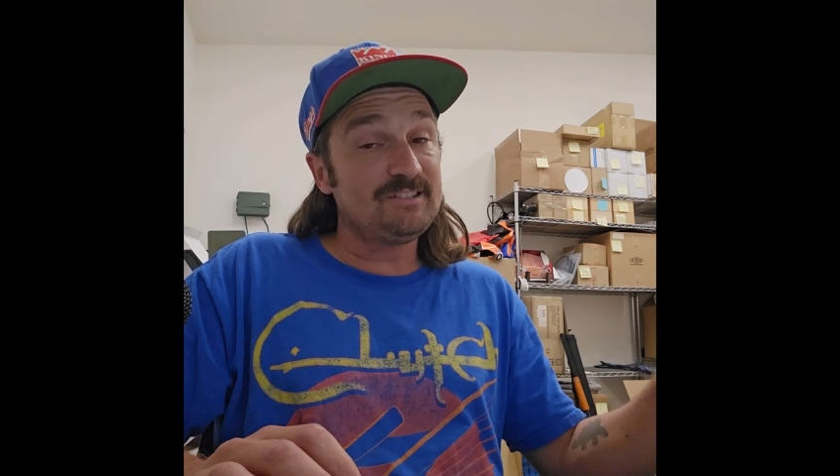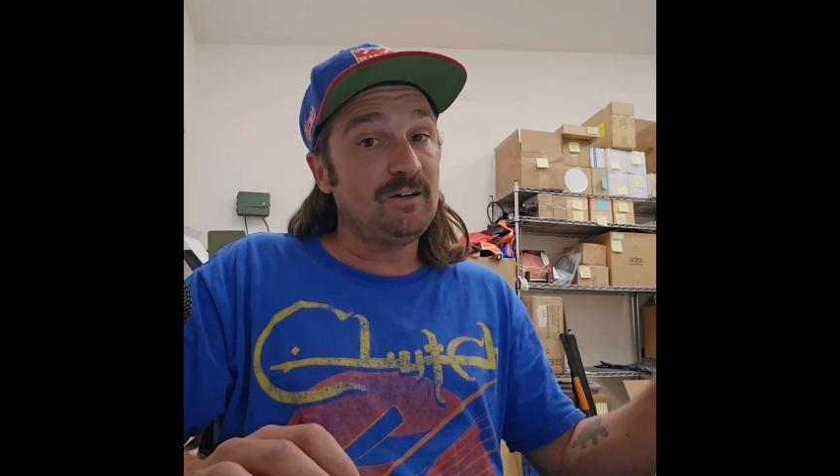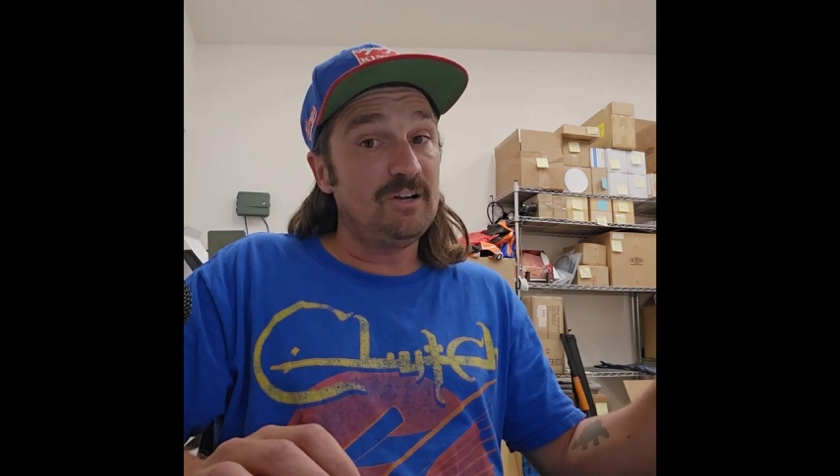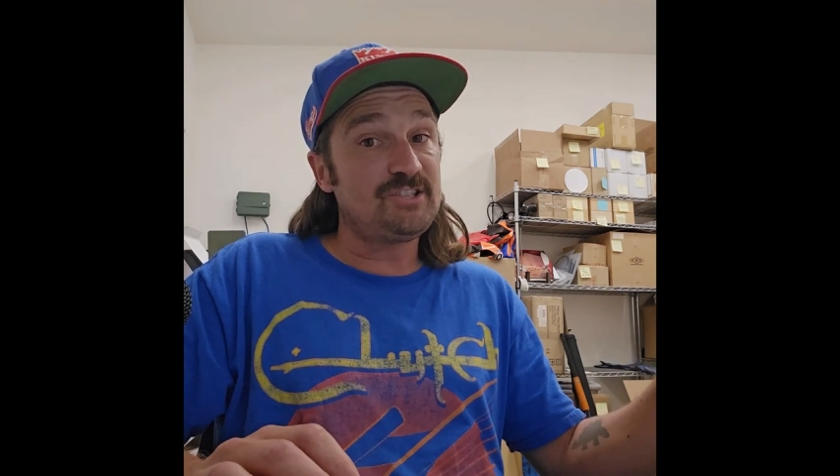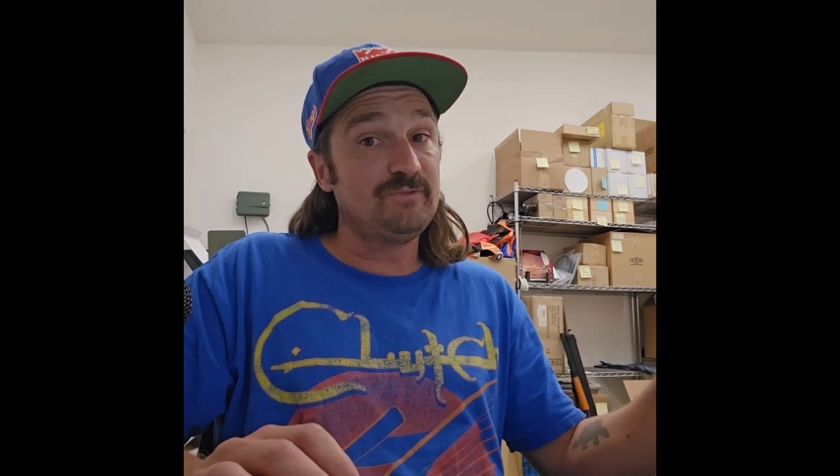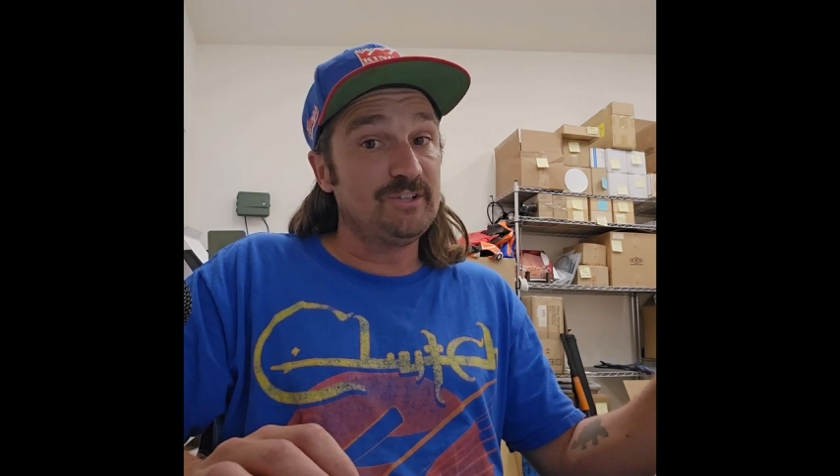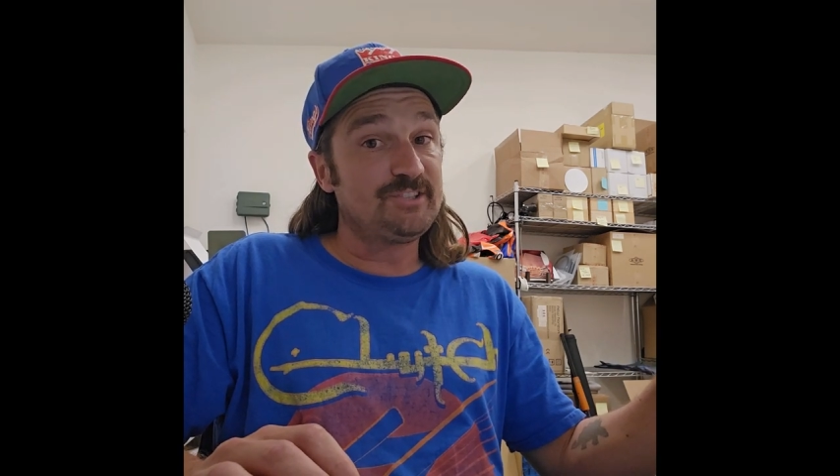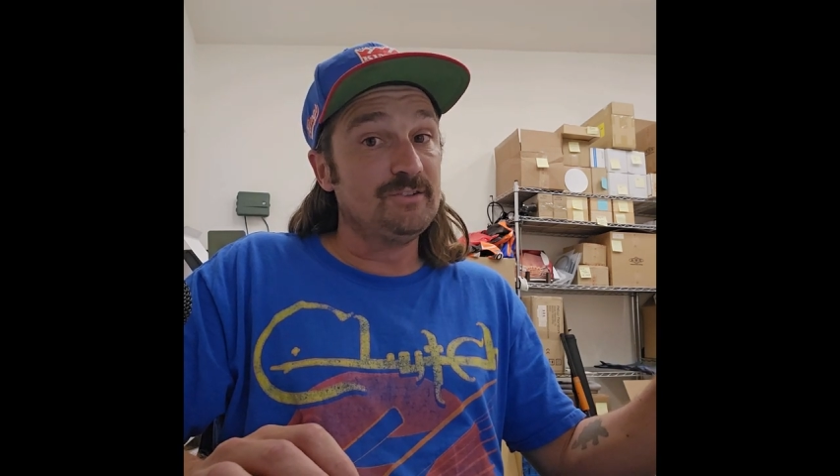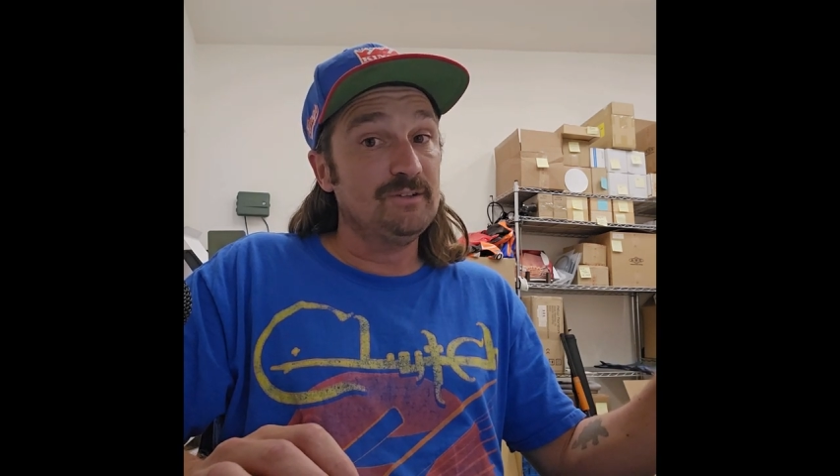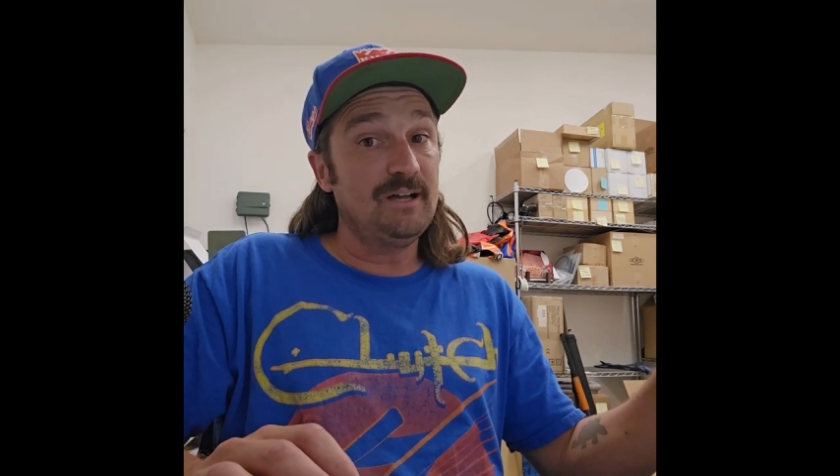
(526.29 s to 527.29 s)

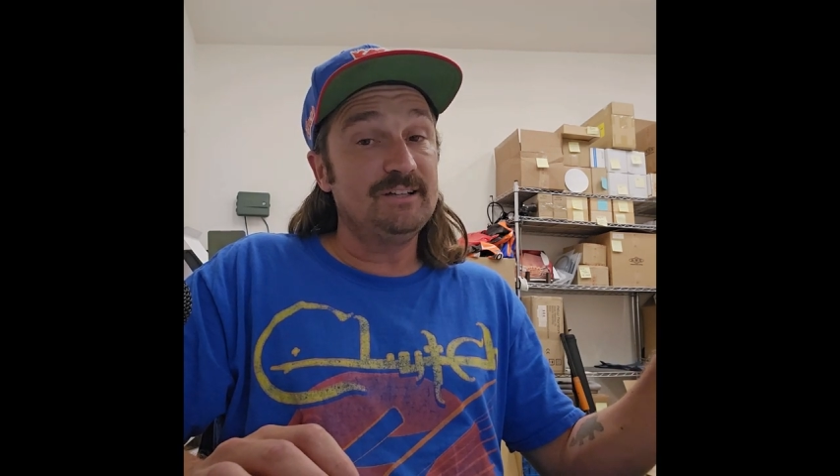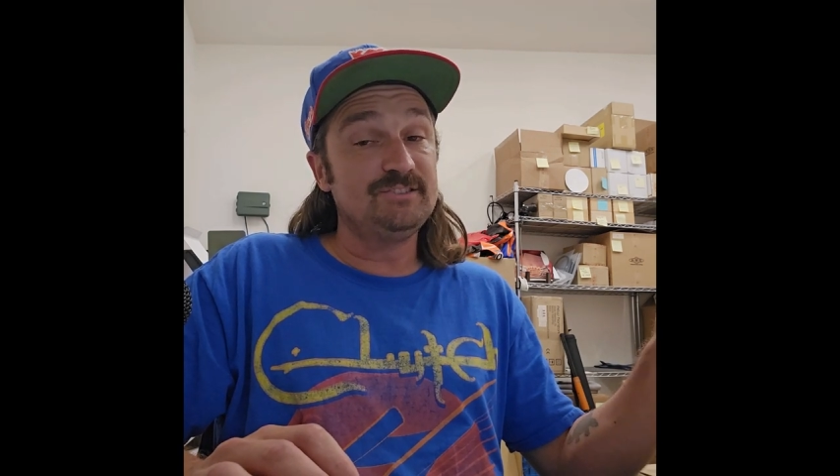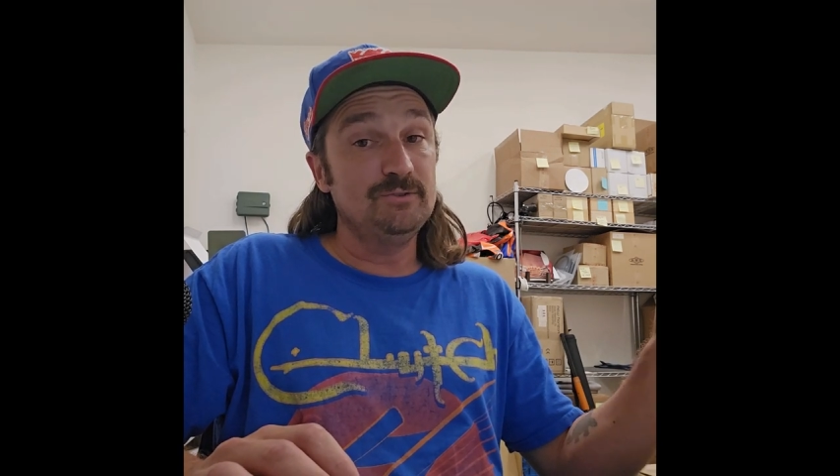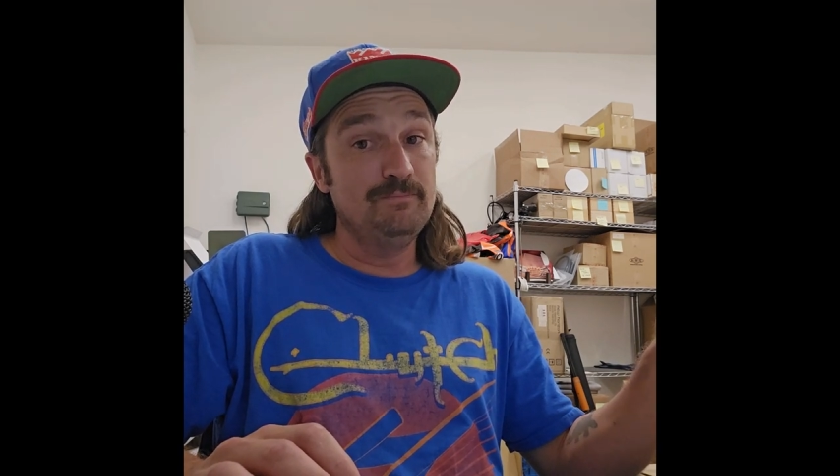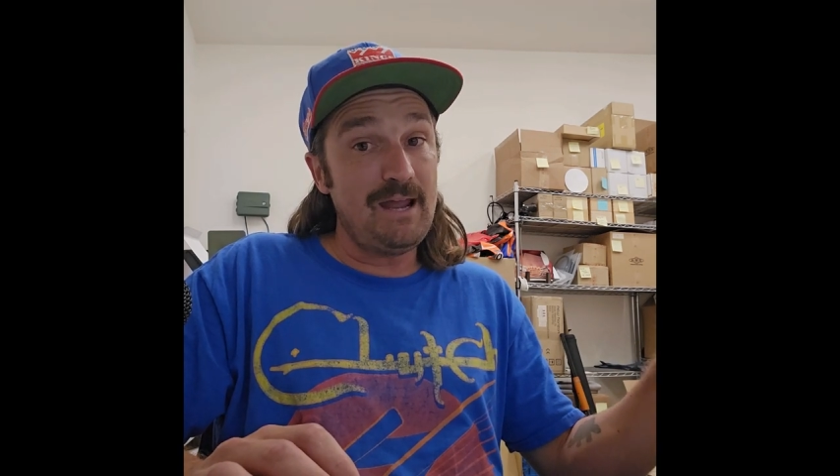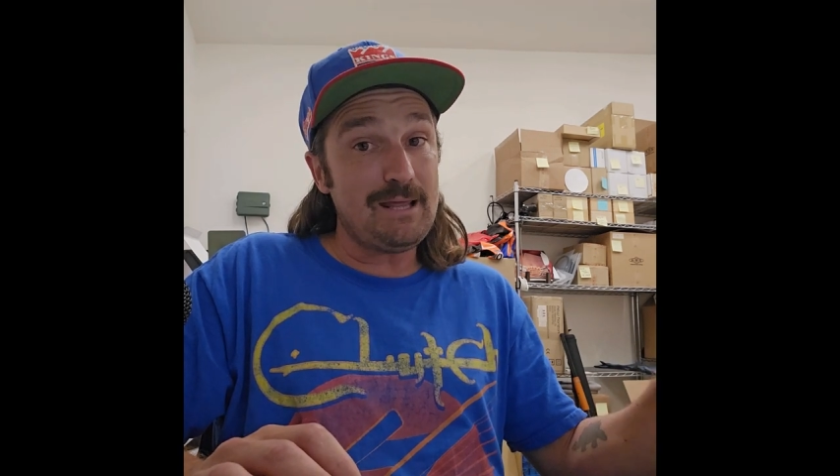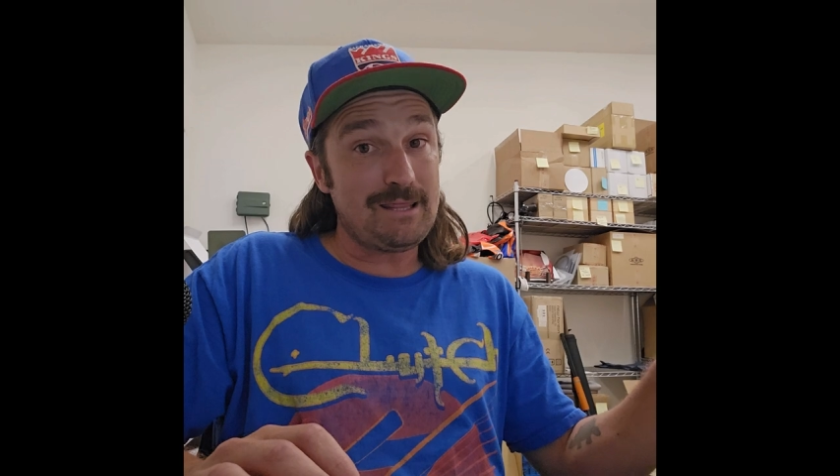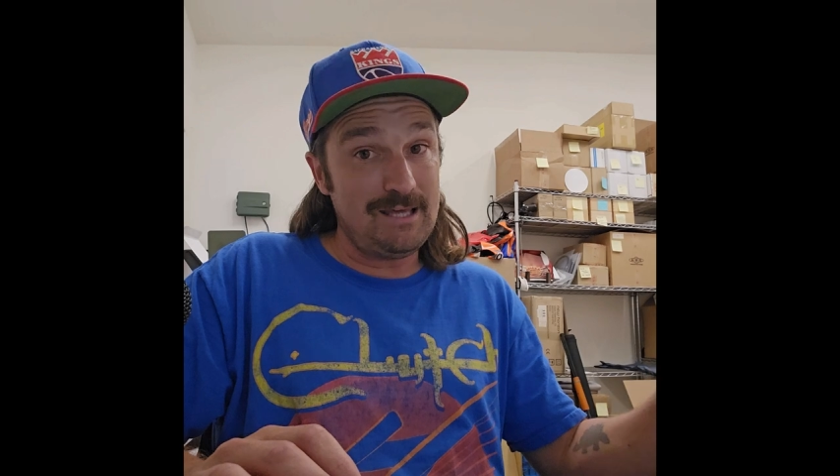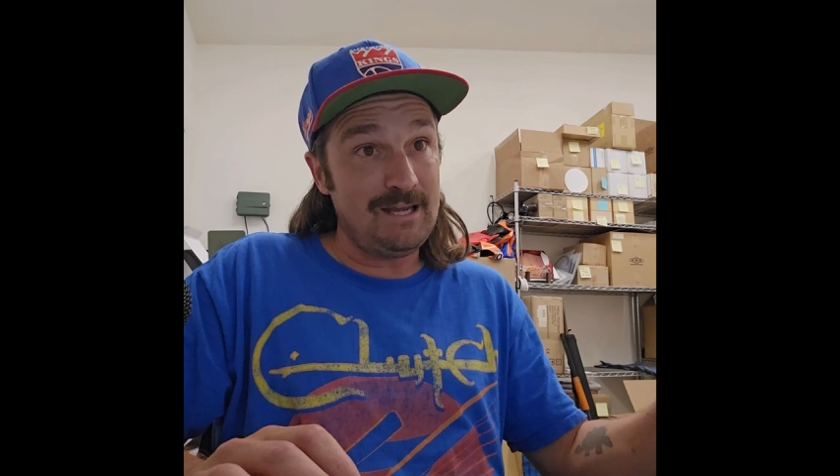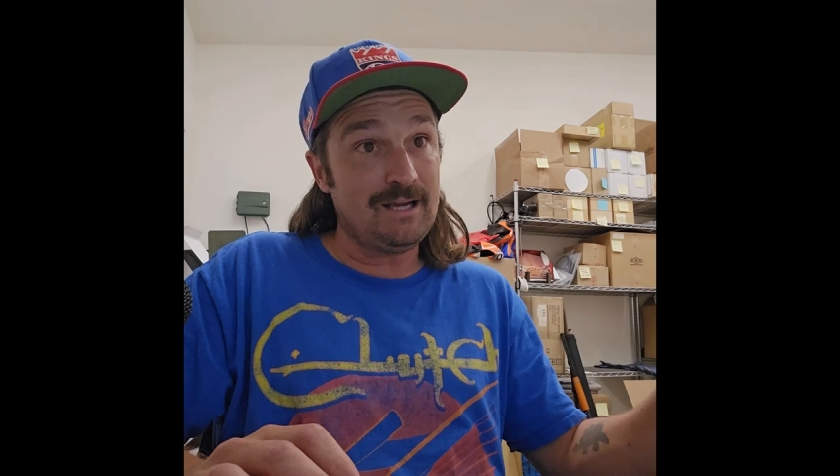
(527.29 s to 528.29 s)
controversial as you may
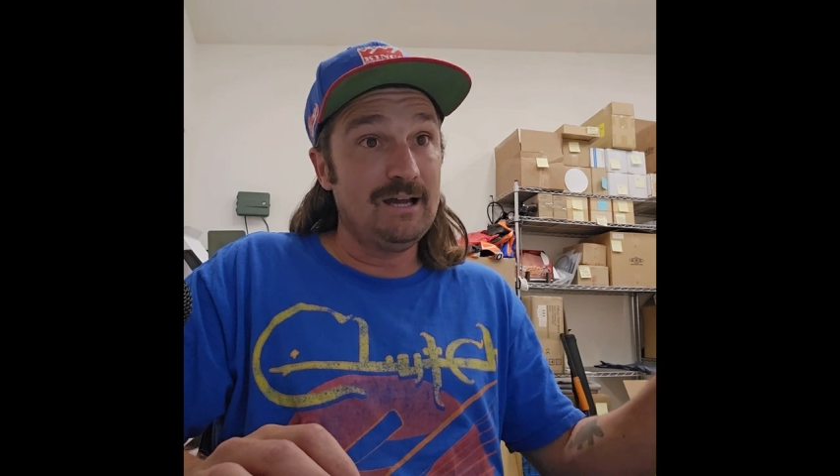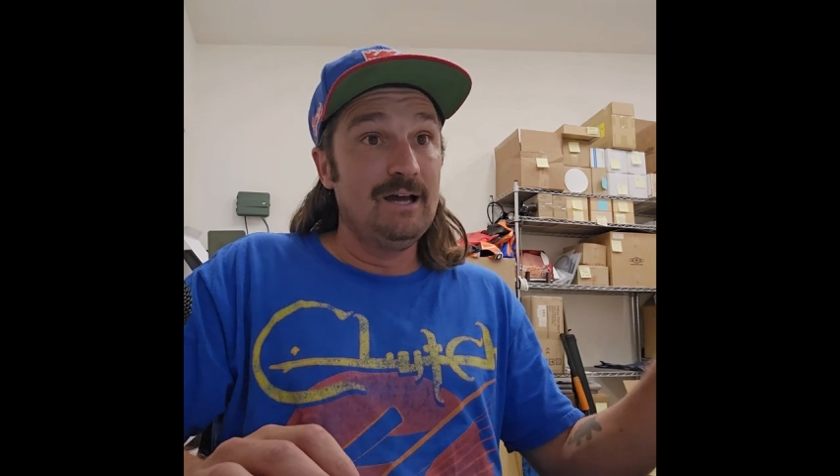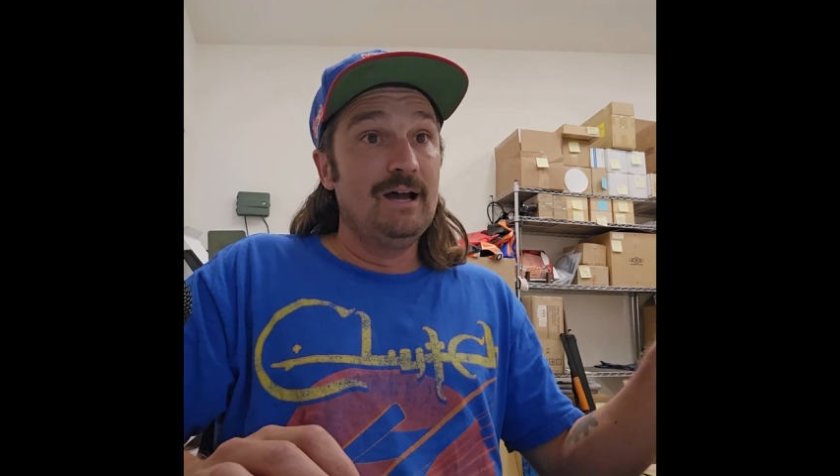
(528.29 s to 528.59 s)
think,